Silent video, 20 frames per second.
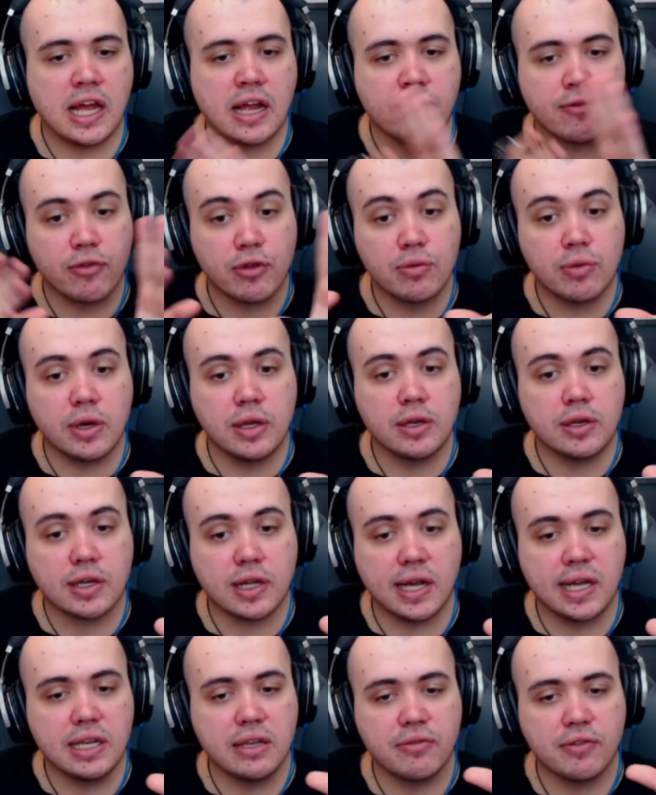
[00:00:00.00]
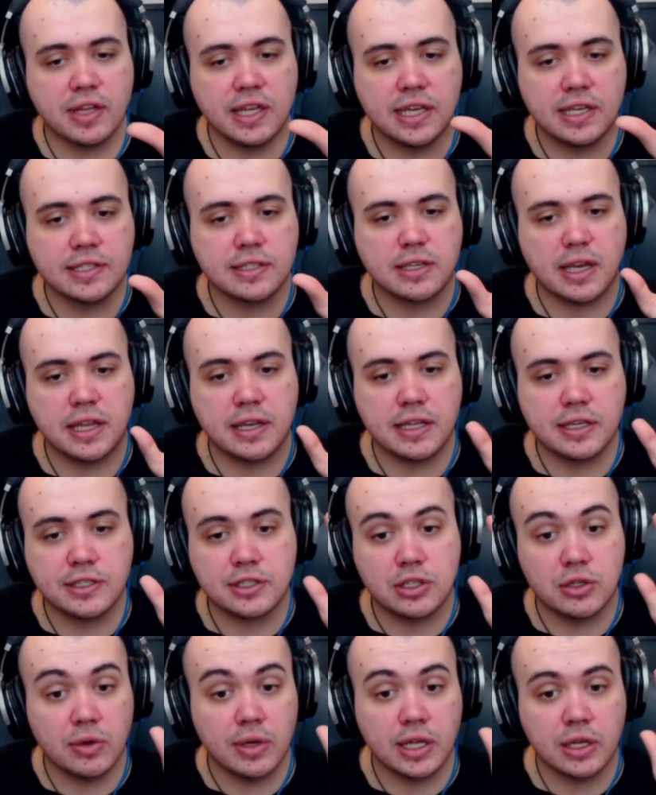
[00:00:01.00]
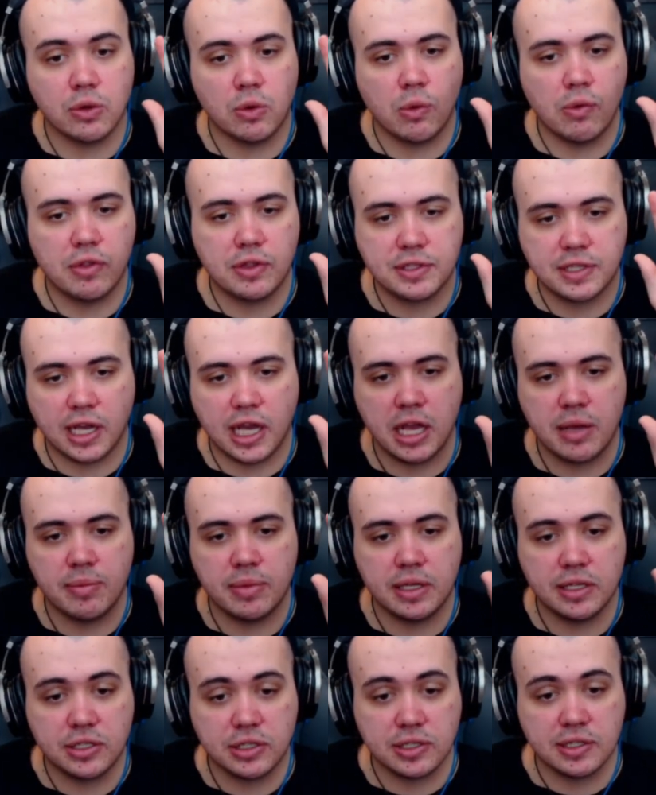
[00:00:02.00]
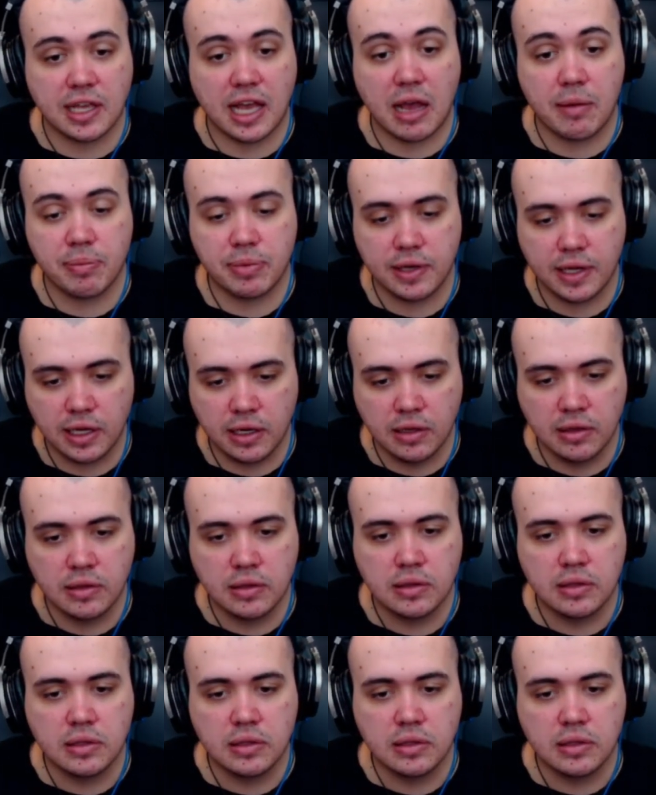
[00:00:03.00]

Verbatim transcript: everyone kind of is and is doing all the time and it's just happening,